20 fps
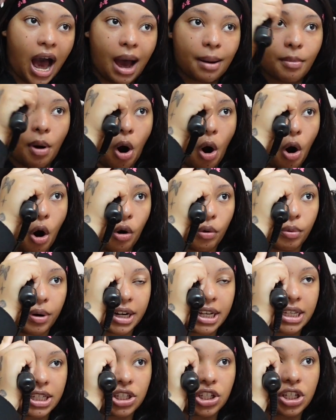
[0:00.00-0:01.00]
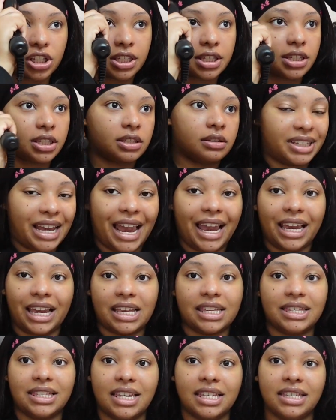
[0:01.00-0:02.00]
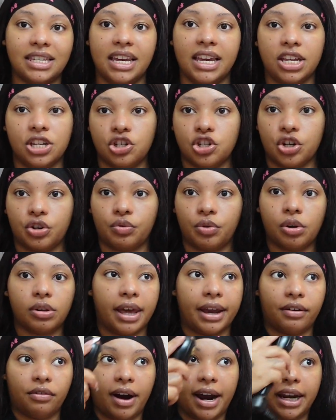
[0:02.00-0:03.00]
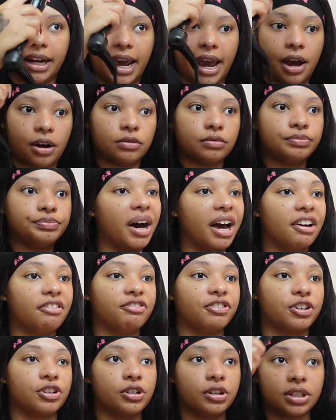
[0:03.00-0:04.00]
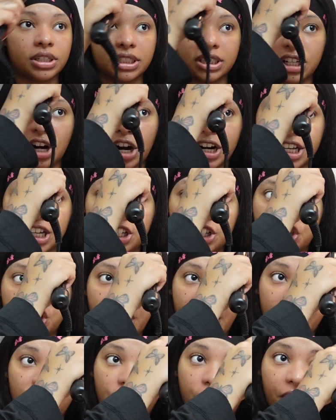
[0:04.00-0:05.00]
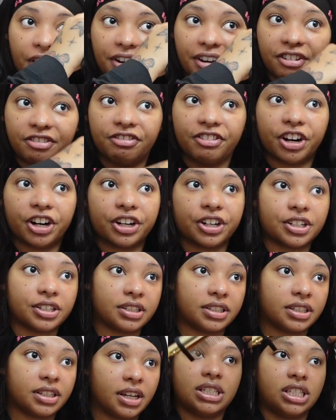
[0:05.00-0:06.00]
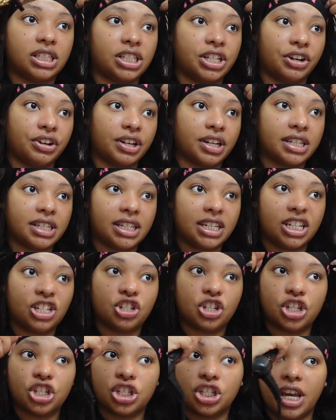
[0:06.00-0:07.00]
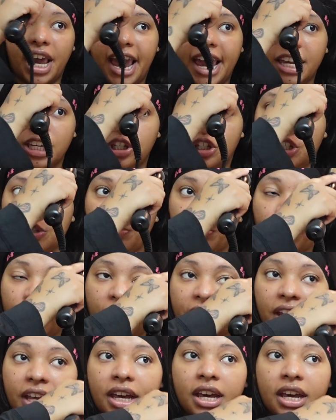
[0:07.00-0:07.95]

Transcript: I'm already just staying consistent in general, like right now. But for starting January 1st, seriously, just a sprint